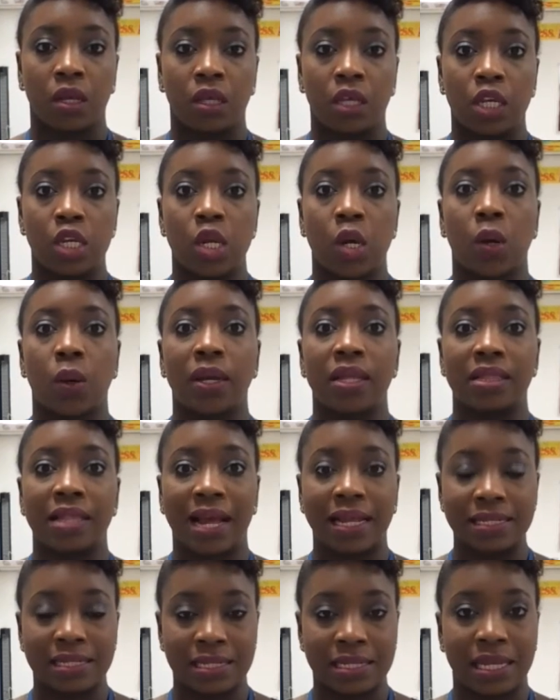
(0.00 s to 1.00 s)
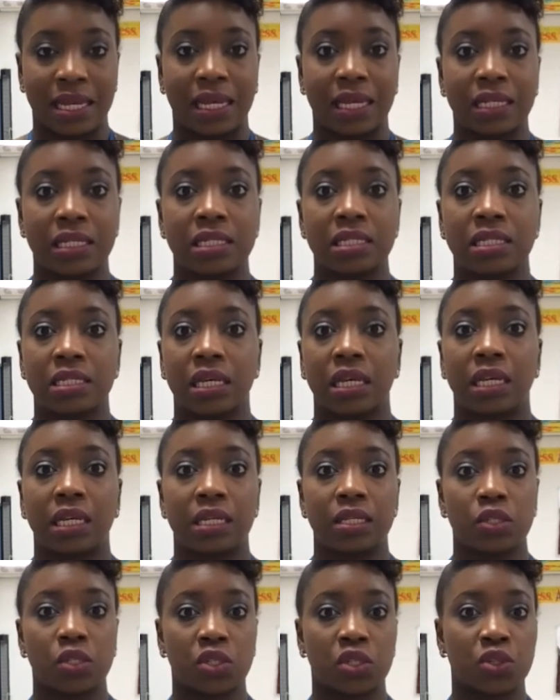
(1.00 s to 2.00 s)
you know, in that sense, it
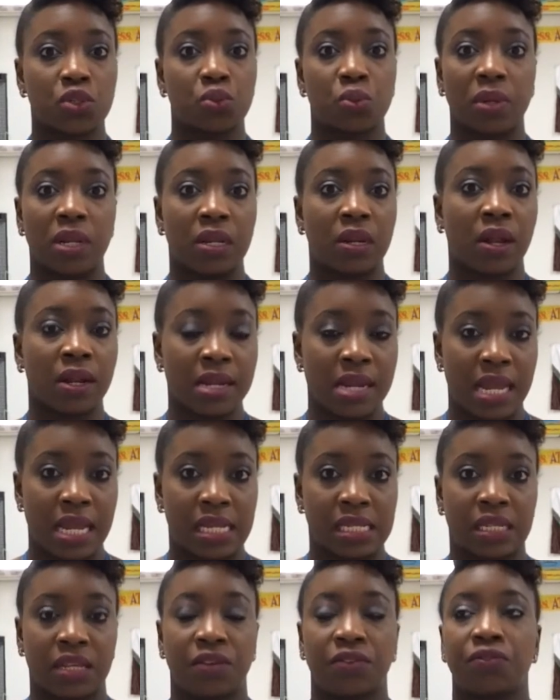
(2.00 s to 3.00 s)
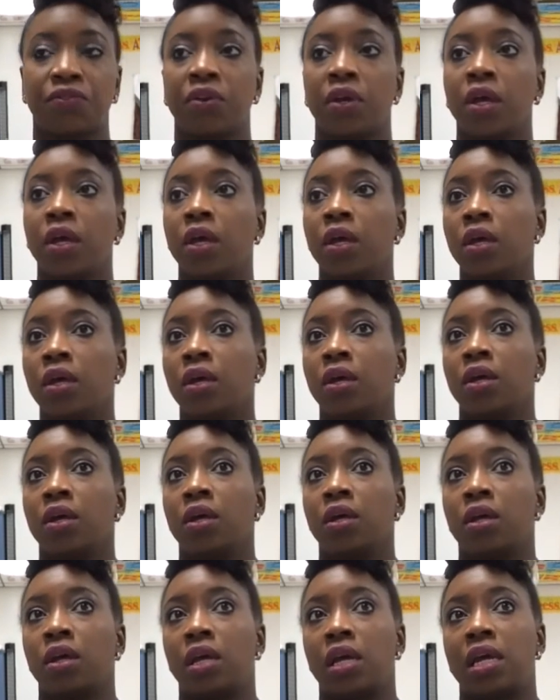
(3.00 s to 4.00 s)
is just really not a negative.
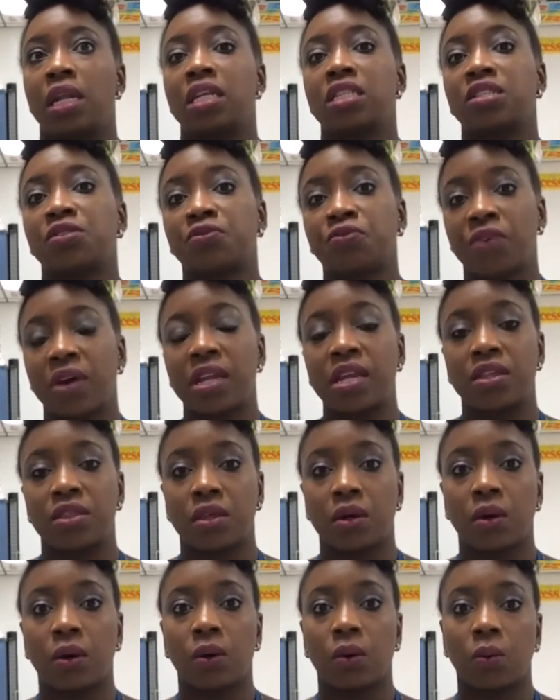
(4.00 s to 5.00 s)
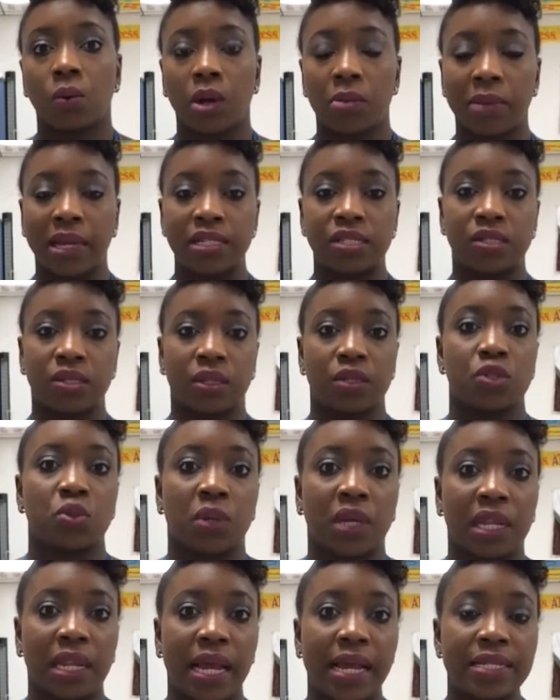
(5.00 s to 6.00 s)
It is funny though, when my students
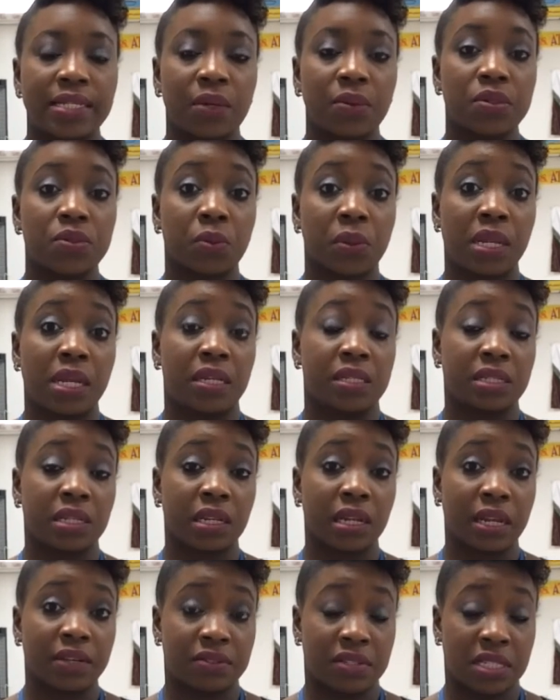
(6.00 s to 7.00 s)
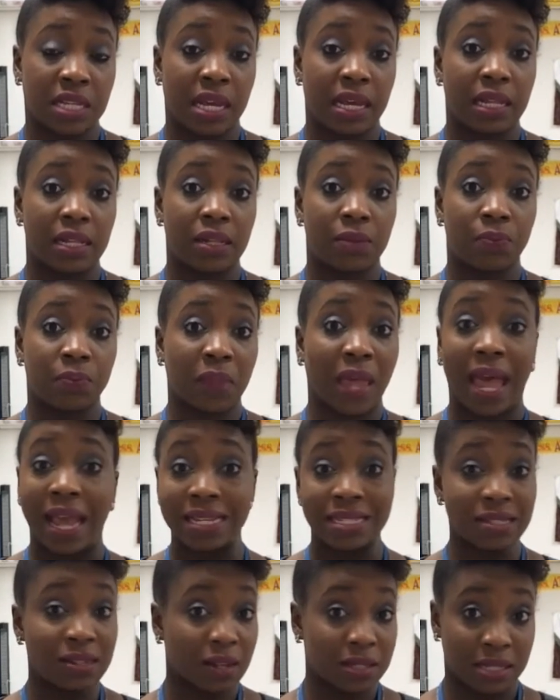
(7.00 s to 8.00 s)
realized I was really into the lifestyle,
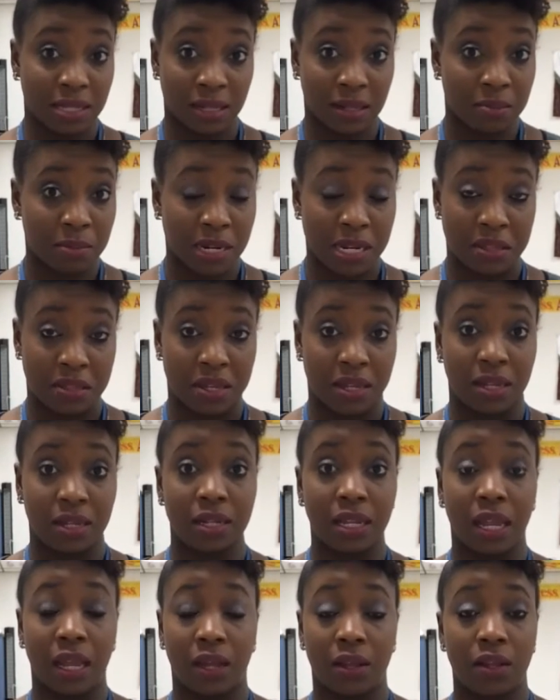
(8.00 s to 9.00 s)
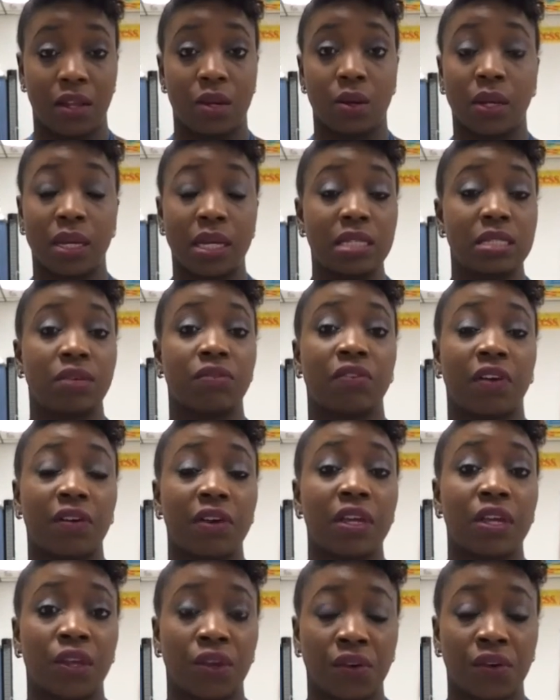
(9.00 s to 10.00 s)
I did not tell them anything. They, you know, kids are
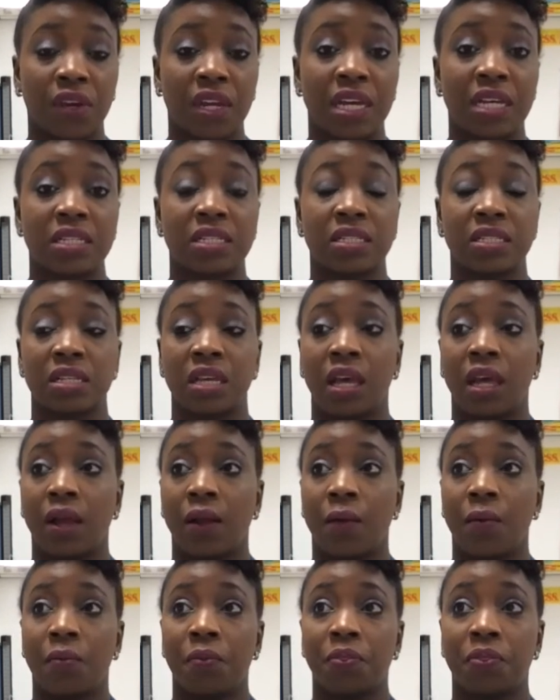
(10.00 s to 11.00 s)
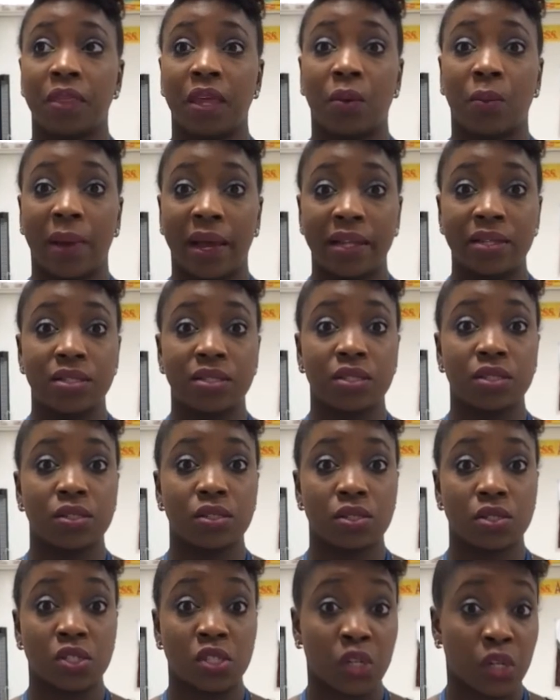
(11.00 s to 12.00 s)
very curious. They went
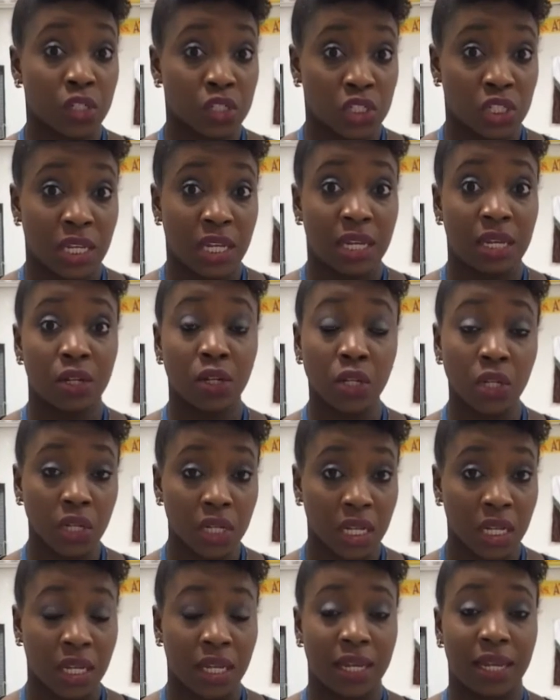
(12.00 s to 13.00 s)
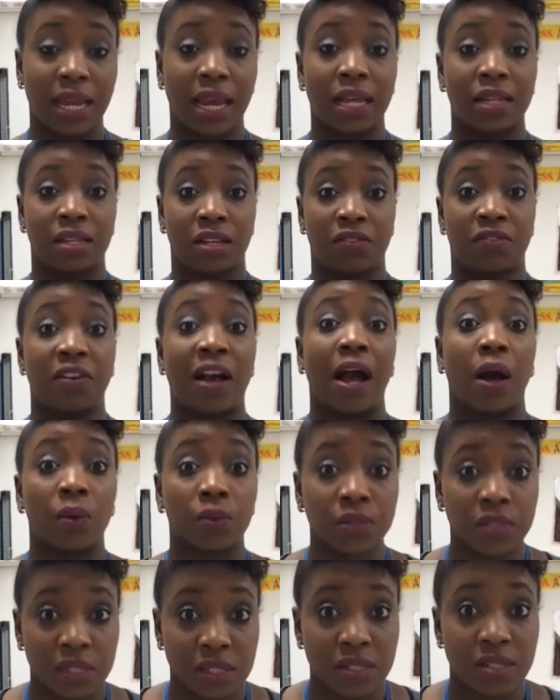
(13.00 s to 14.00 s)
searching and looking and they
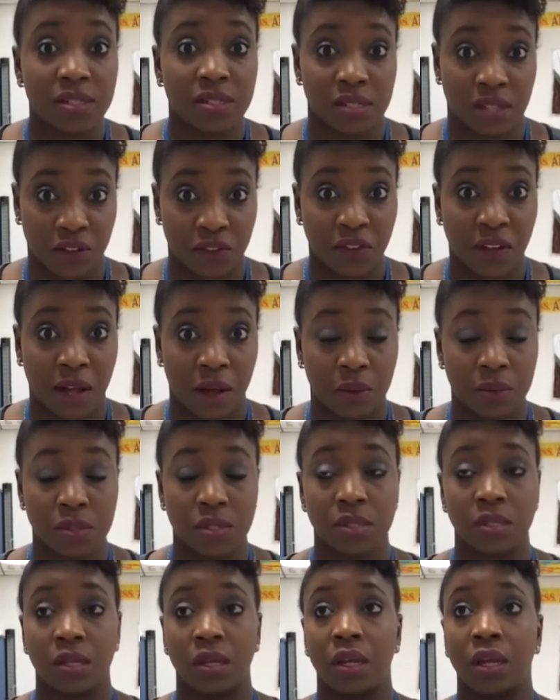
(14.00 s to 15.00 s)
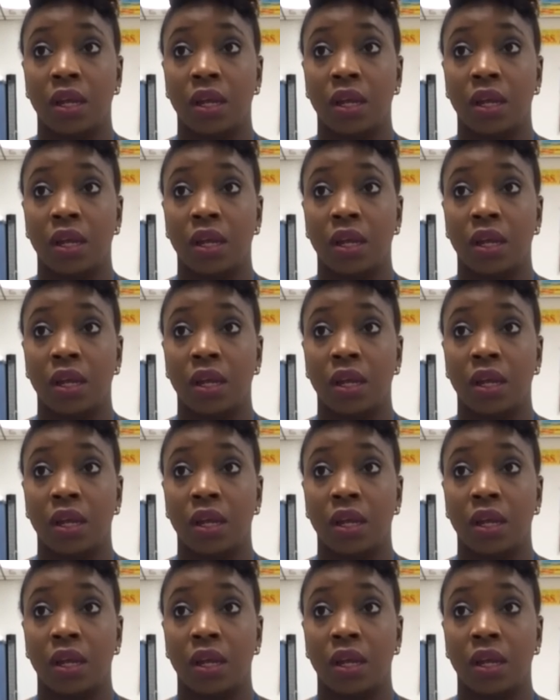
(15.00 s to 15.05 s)
found stuff out.